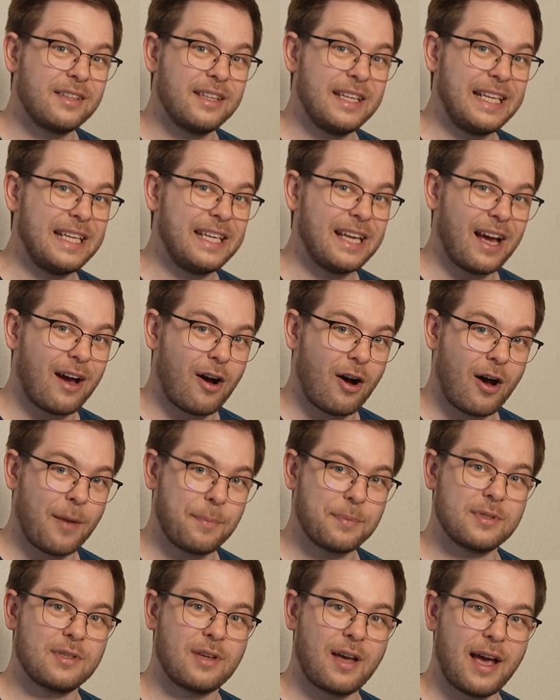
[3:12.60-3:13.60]
the
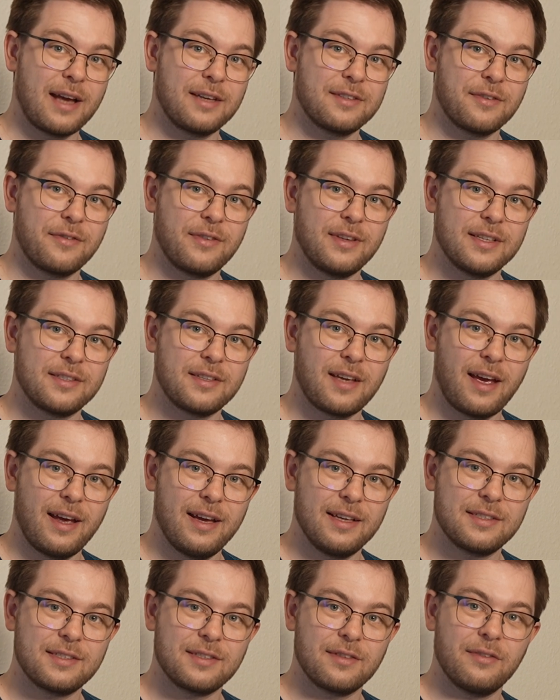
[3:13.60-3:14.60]
upsides of this
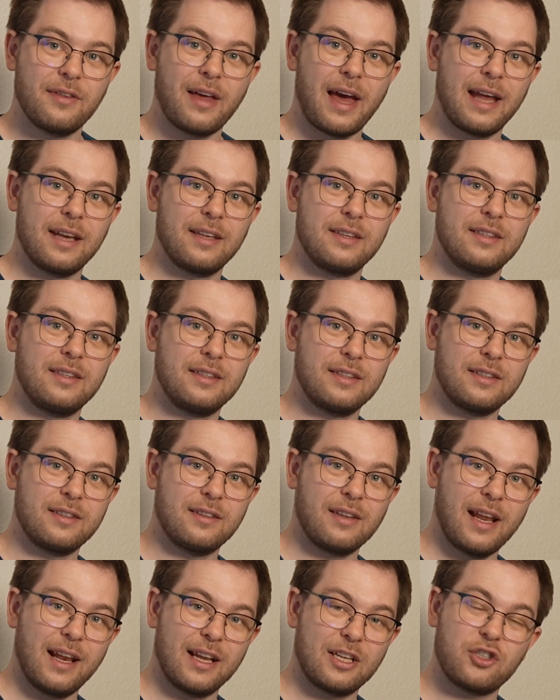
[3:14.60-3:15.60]
is that
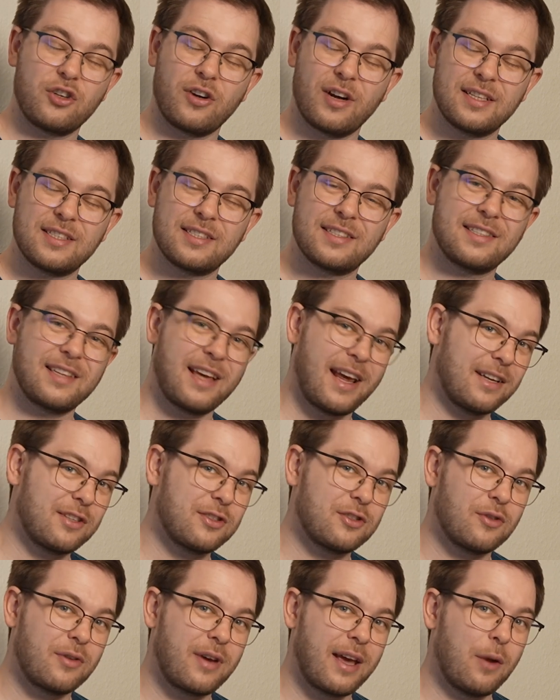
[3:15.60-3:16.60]
electronics
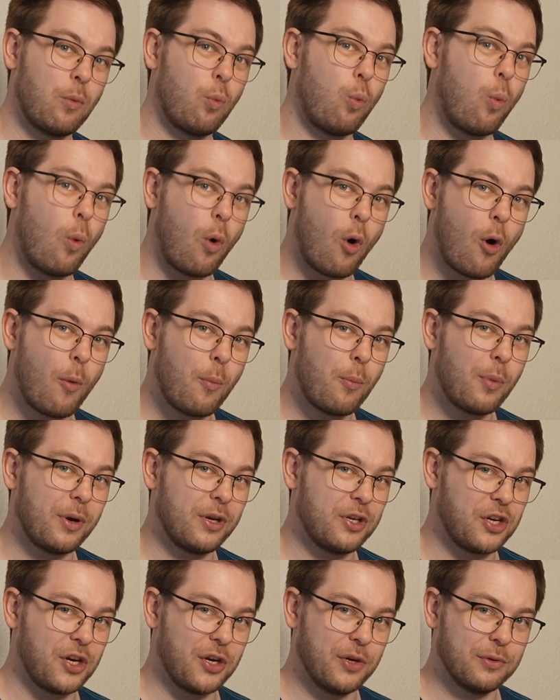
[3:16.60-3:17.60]
tends to get warm
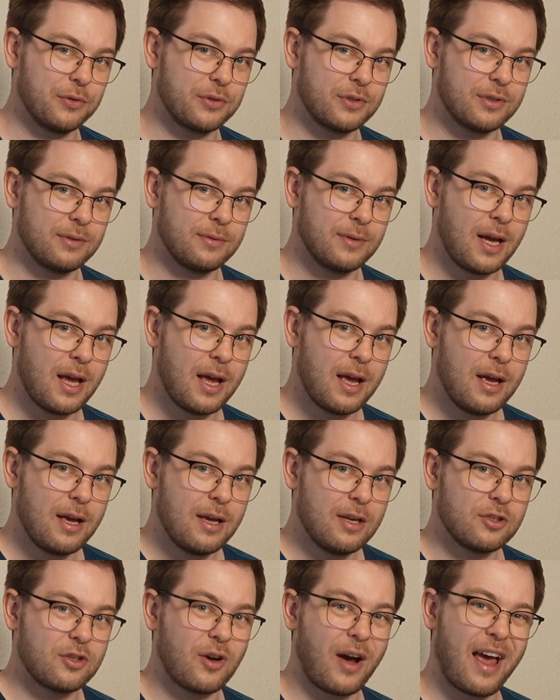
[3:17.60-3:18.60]
when used.
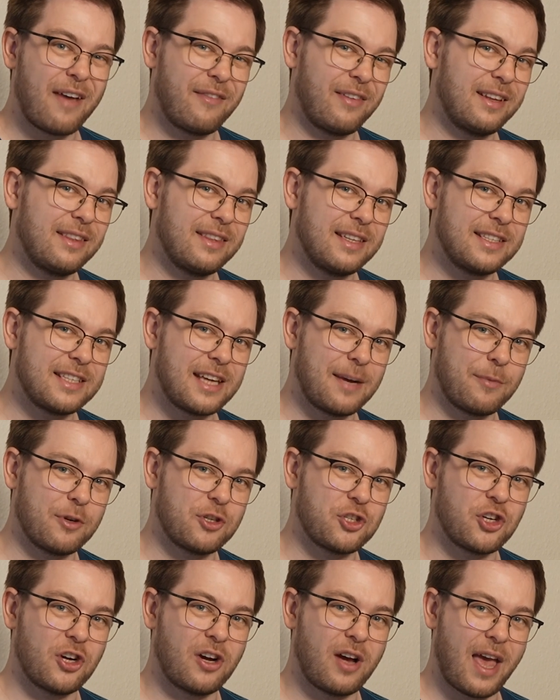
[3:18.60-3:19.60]
So having the
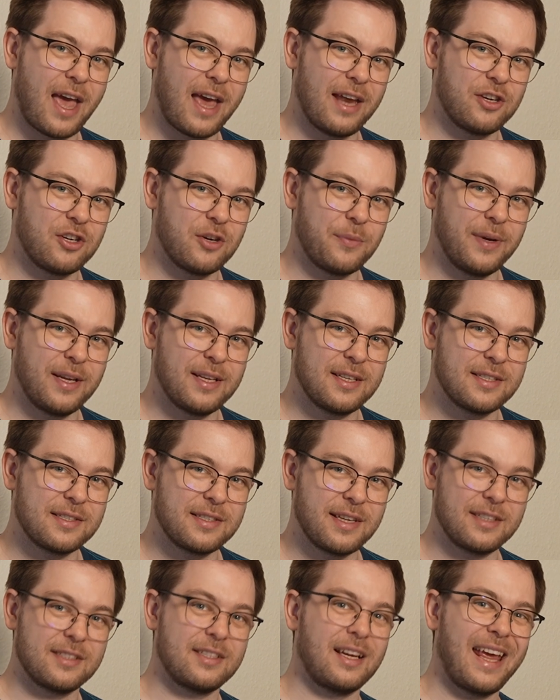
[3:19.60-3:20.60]
temperature and humidity
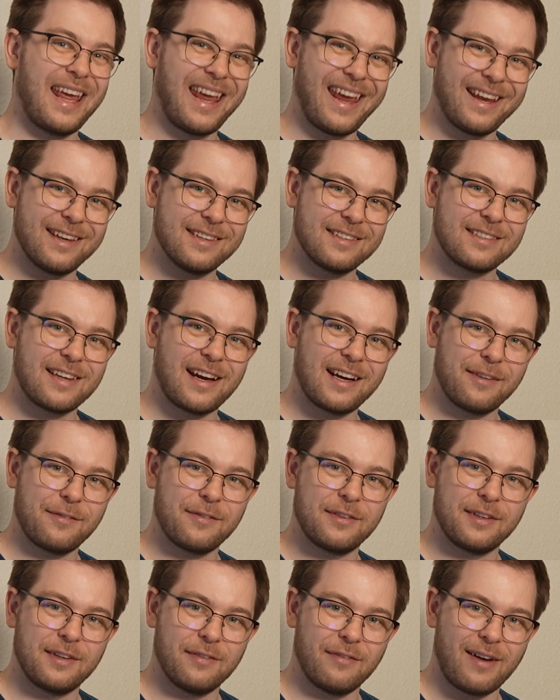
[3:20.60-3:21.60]
sensor inside of
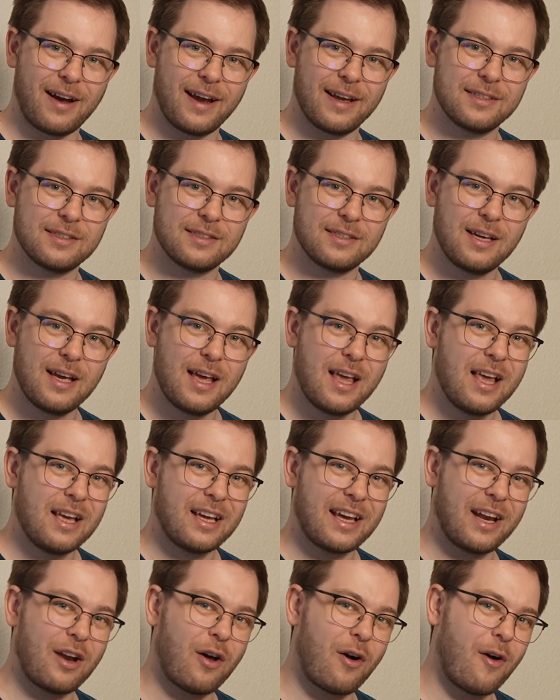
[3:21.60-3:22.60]
the device
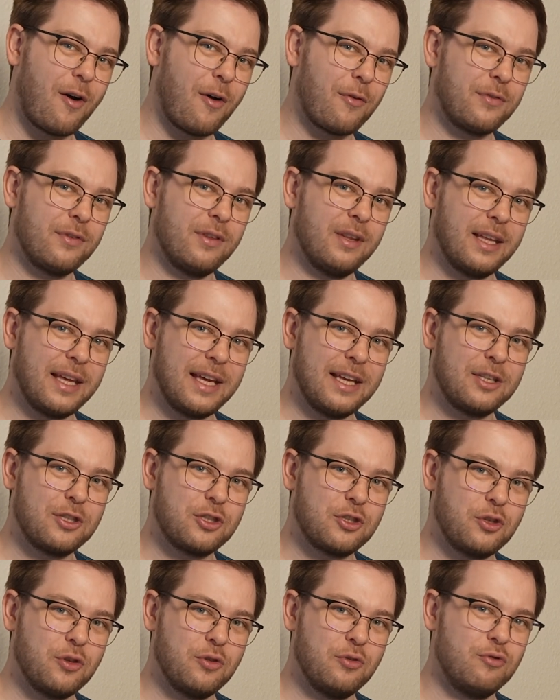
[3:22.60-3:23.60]
can often lead
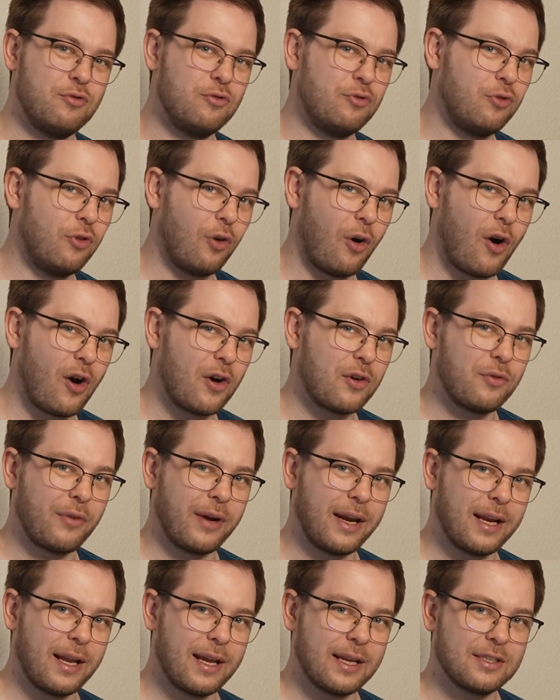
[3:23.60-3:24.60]
to wrong
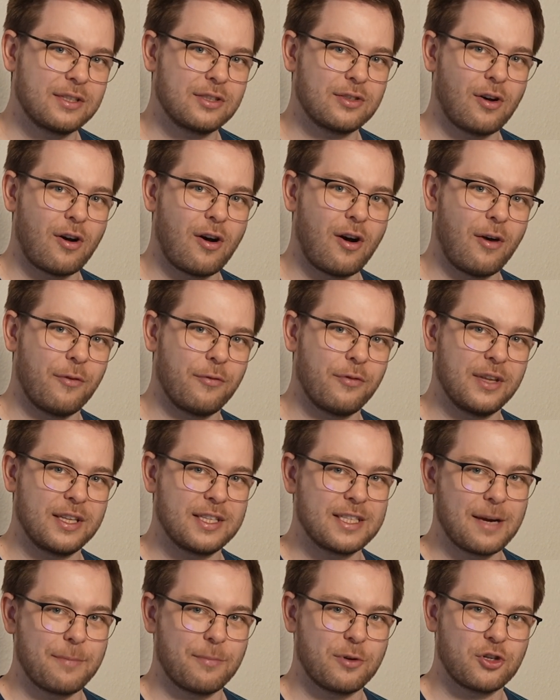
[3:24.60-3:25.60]
readings of the
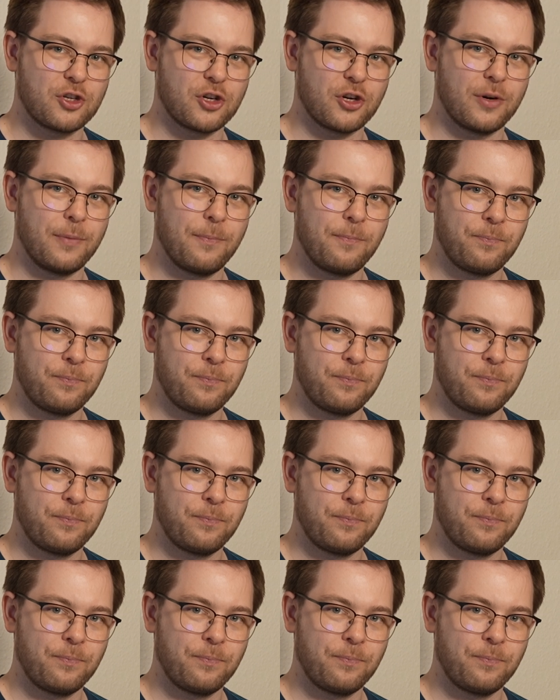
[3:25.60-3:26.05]
temperature.